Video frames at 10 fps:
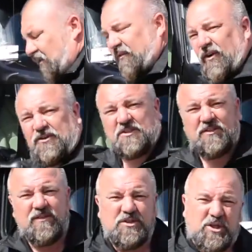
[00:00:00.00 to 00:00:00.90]
First,
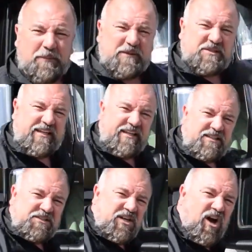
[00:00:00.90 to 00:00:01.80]
Super
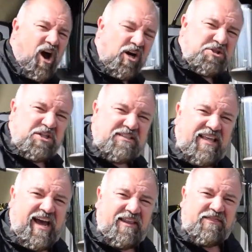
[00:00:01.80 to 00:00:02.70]
Cs are just
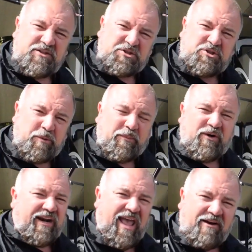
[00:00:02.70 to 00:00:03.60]
that. They're super
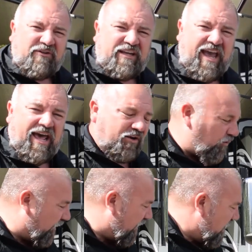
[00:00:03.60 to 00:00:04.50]
in every category.